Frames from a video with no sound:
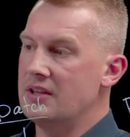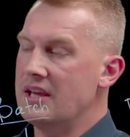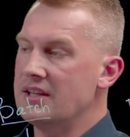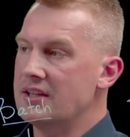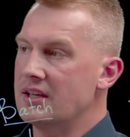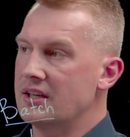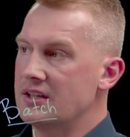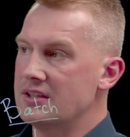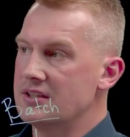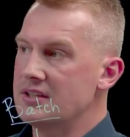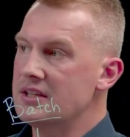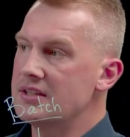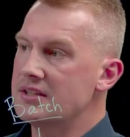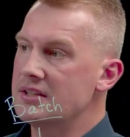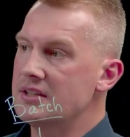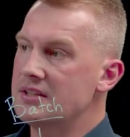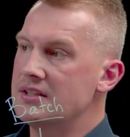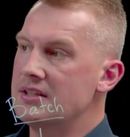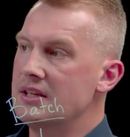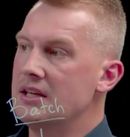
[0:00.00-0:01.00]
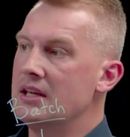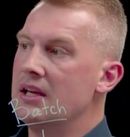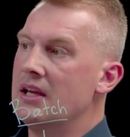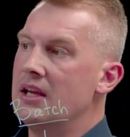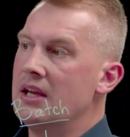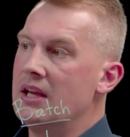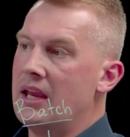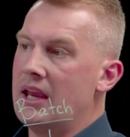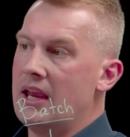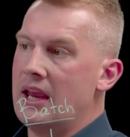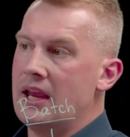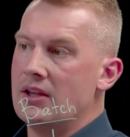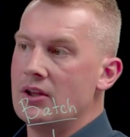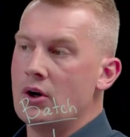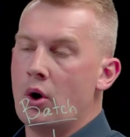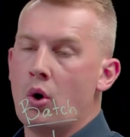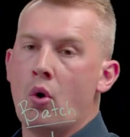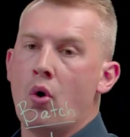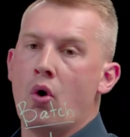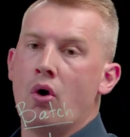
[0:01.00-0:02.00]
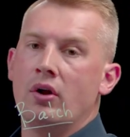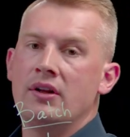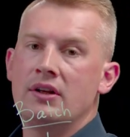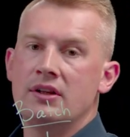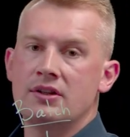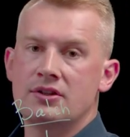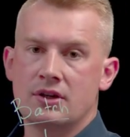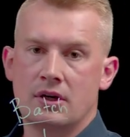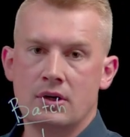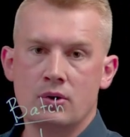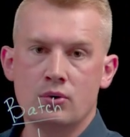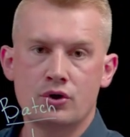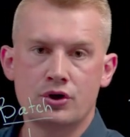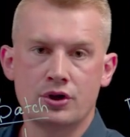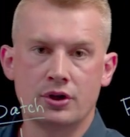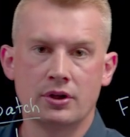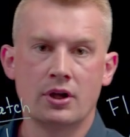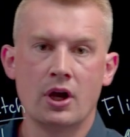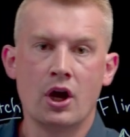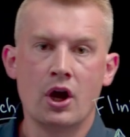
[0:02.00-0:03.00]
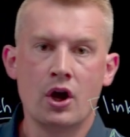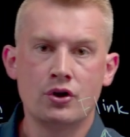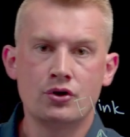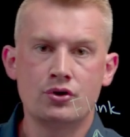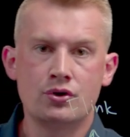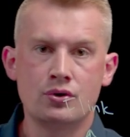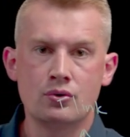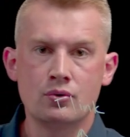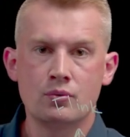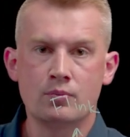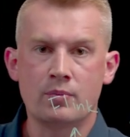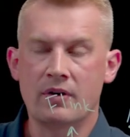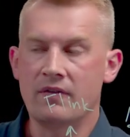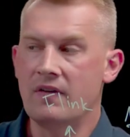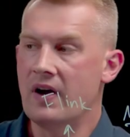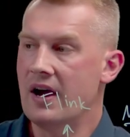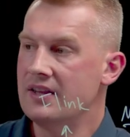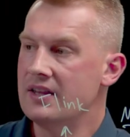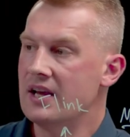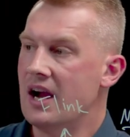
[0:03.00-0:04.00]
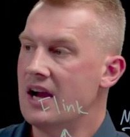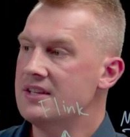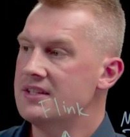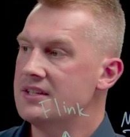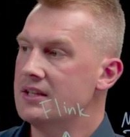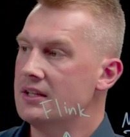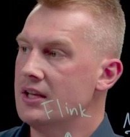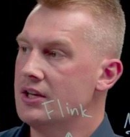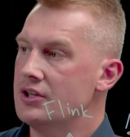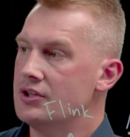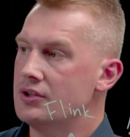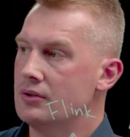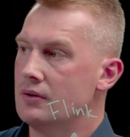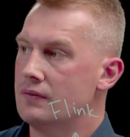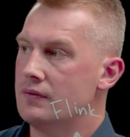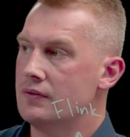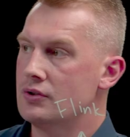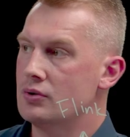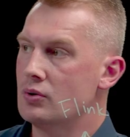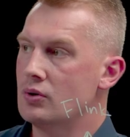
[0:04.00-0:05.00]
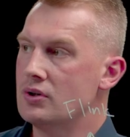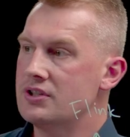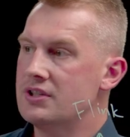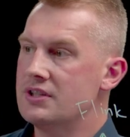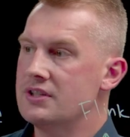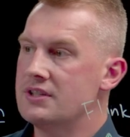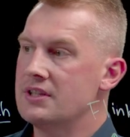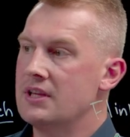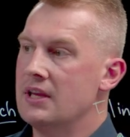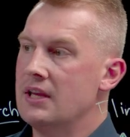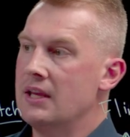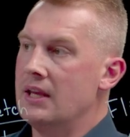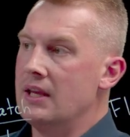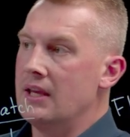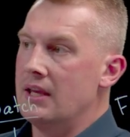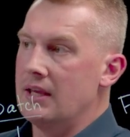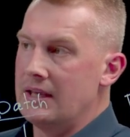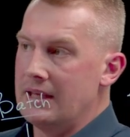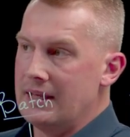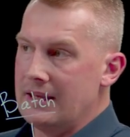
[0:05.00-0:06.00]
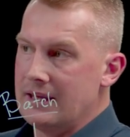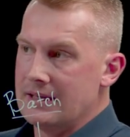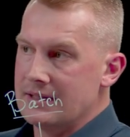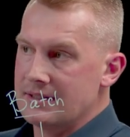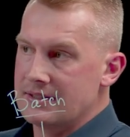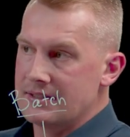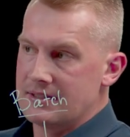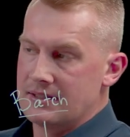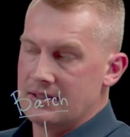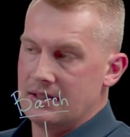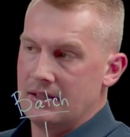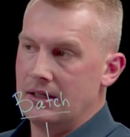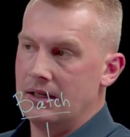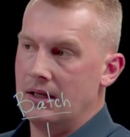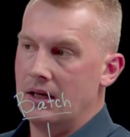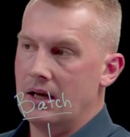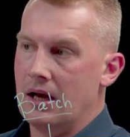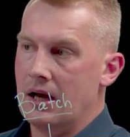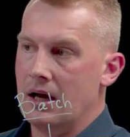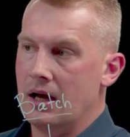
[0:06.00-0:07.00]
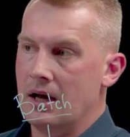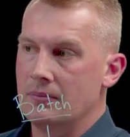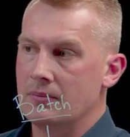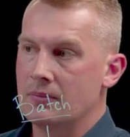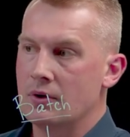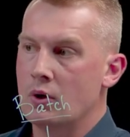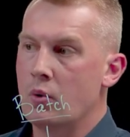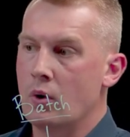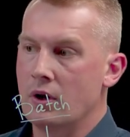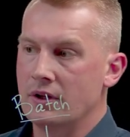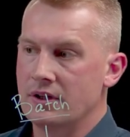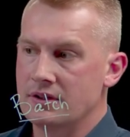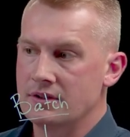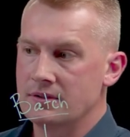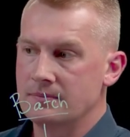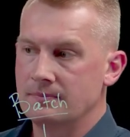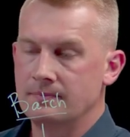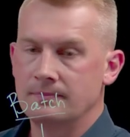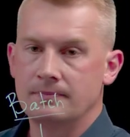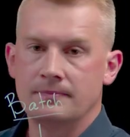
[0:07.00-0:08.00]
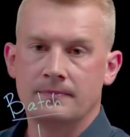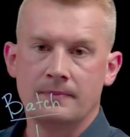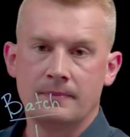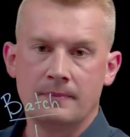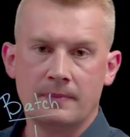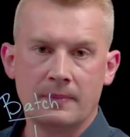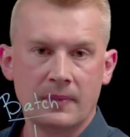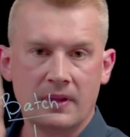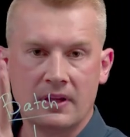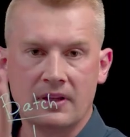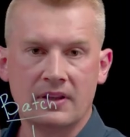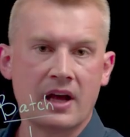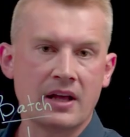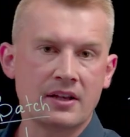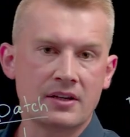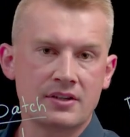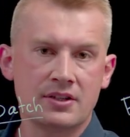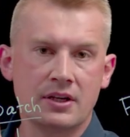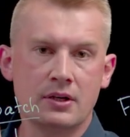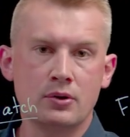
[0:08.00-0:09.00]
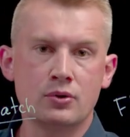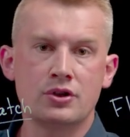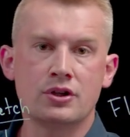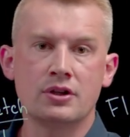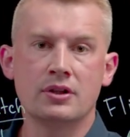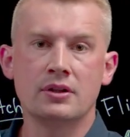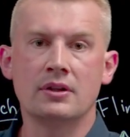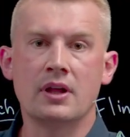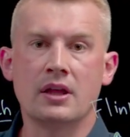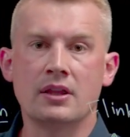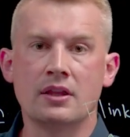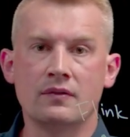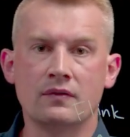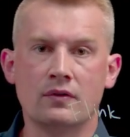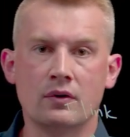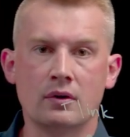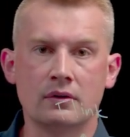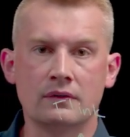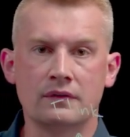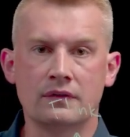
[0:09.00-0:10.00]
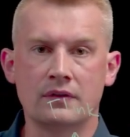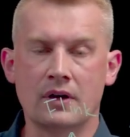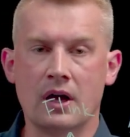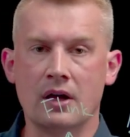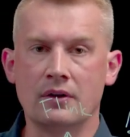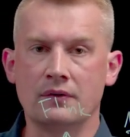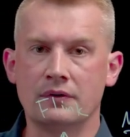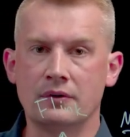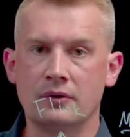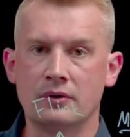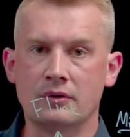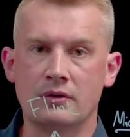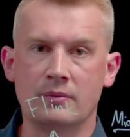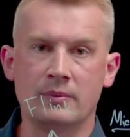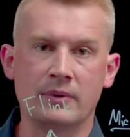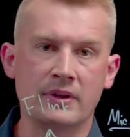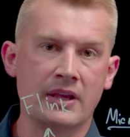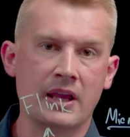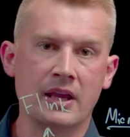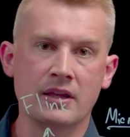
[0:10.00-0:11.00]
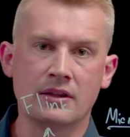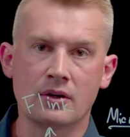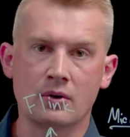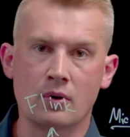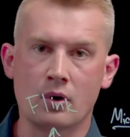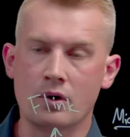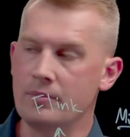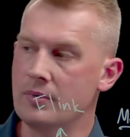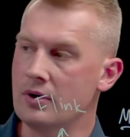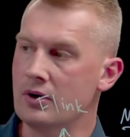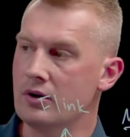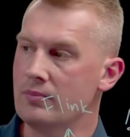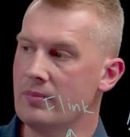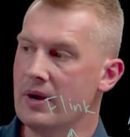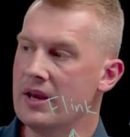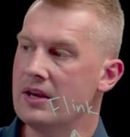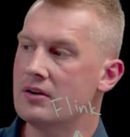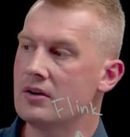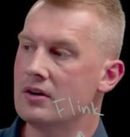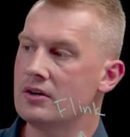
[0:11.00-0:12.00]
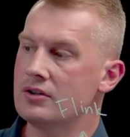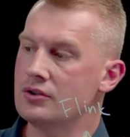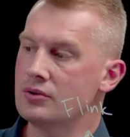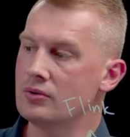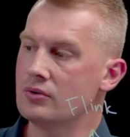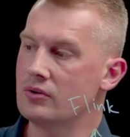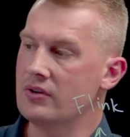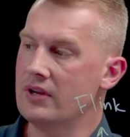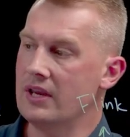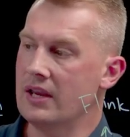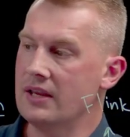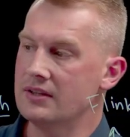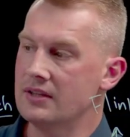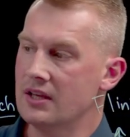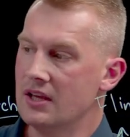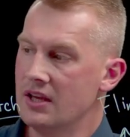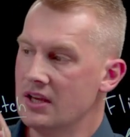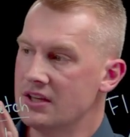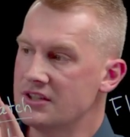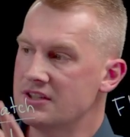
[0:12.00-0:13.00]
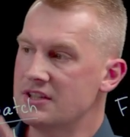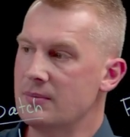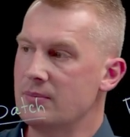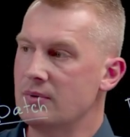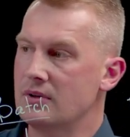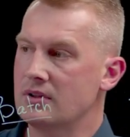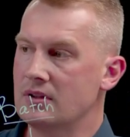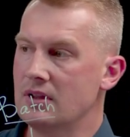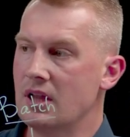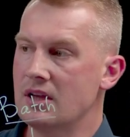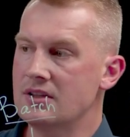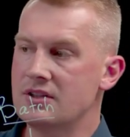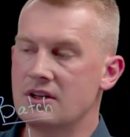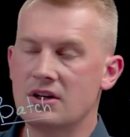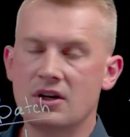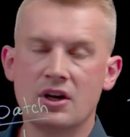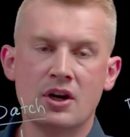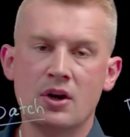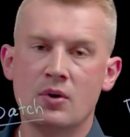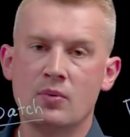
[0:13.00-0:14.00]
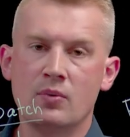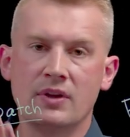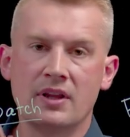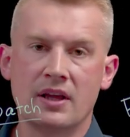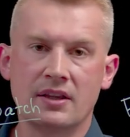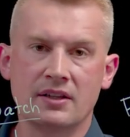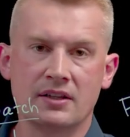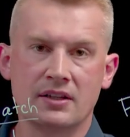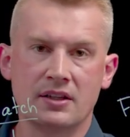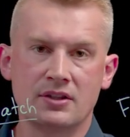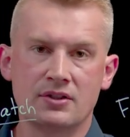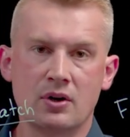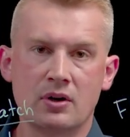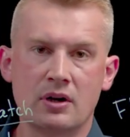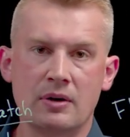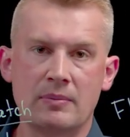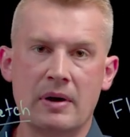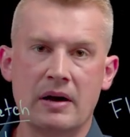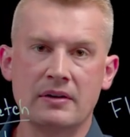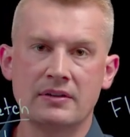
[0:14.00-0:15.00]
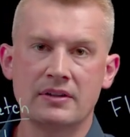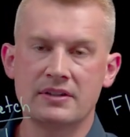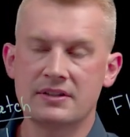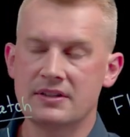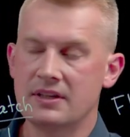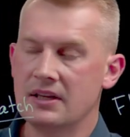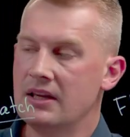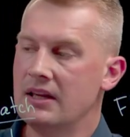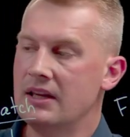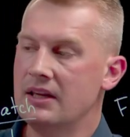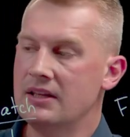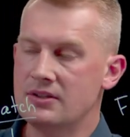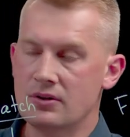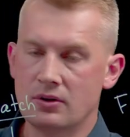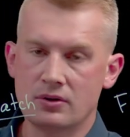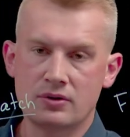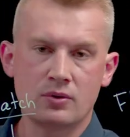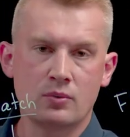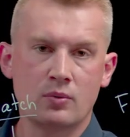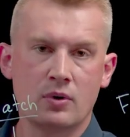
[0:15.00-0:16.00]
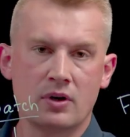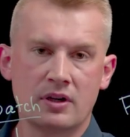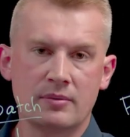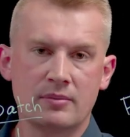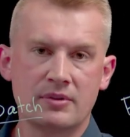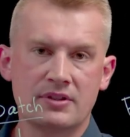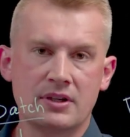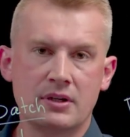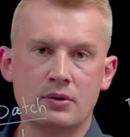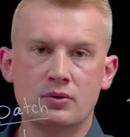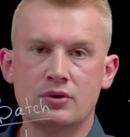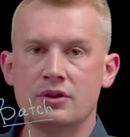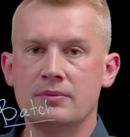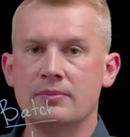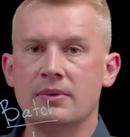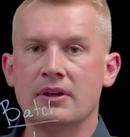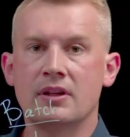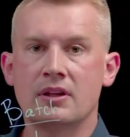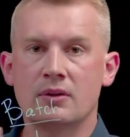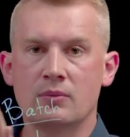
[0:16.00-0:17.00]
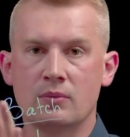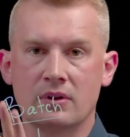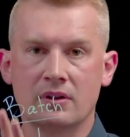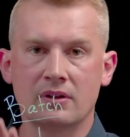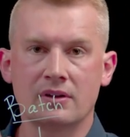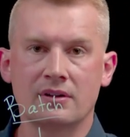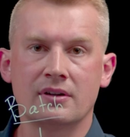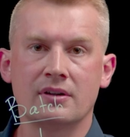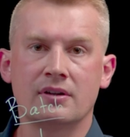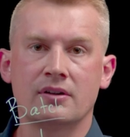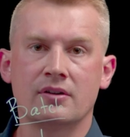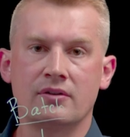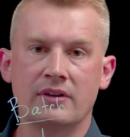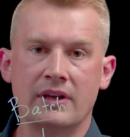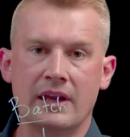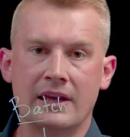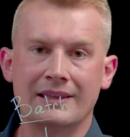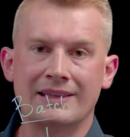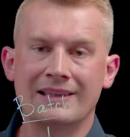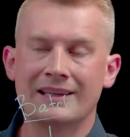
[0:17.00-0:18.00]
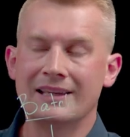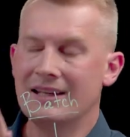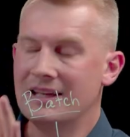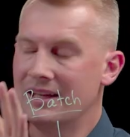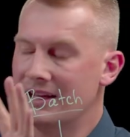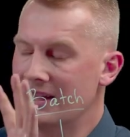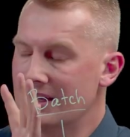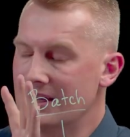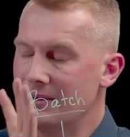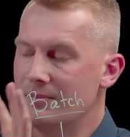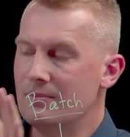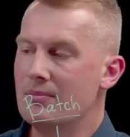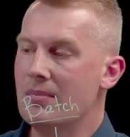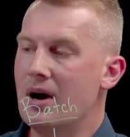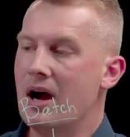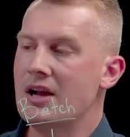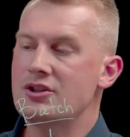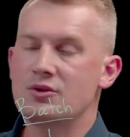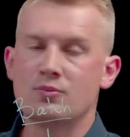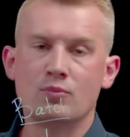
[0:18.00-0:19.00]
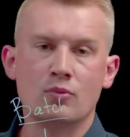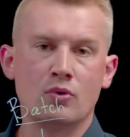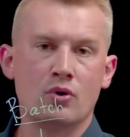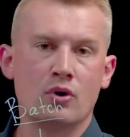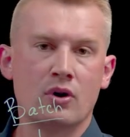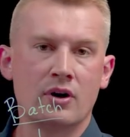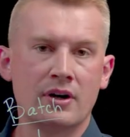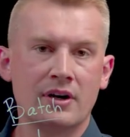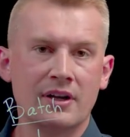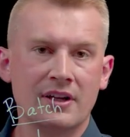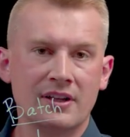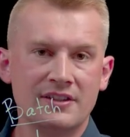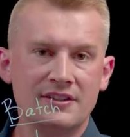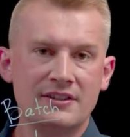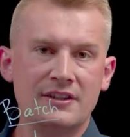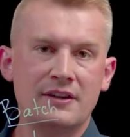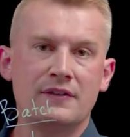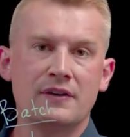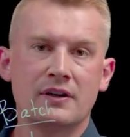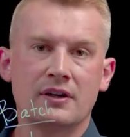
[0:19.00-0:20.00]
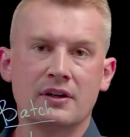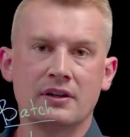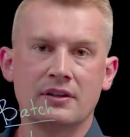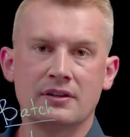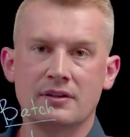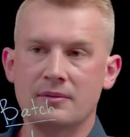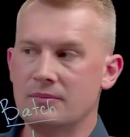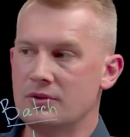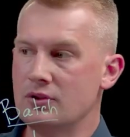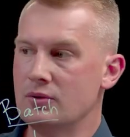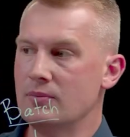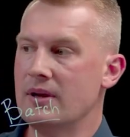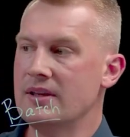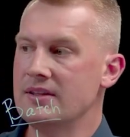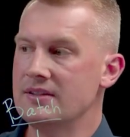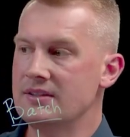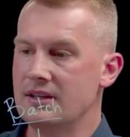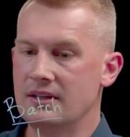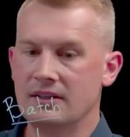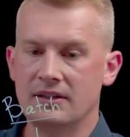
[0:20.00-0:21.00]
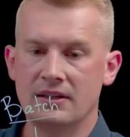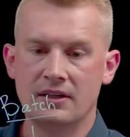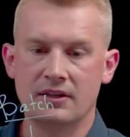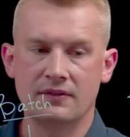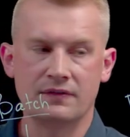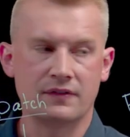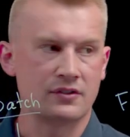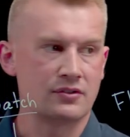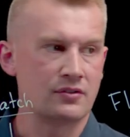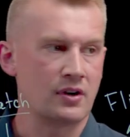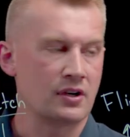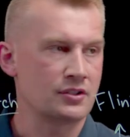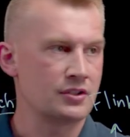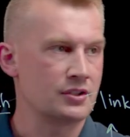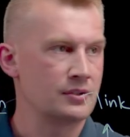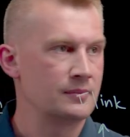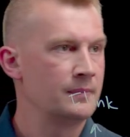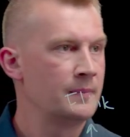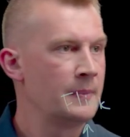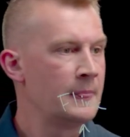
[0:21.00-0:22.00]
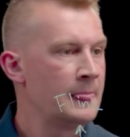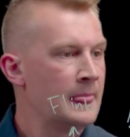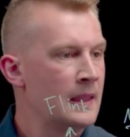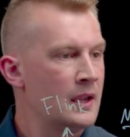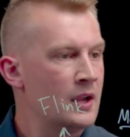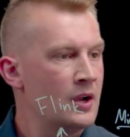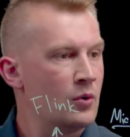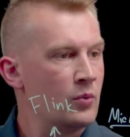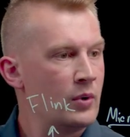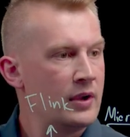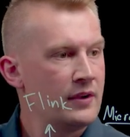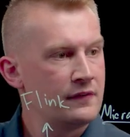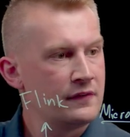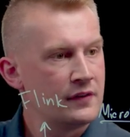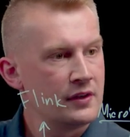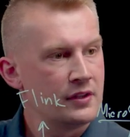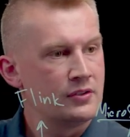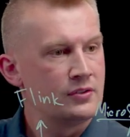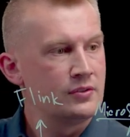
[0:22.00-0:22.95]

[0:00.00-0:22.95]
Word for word: data consistency and only solution to provide isolation of resources is uh, quotas another solution that involve confluent replicator or mirror maker to create separate cluster we're not going to talk about this it's also workable solution but it will create much more difficult to maintain infrastructure With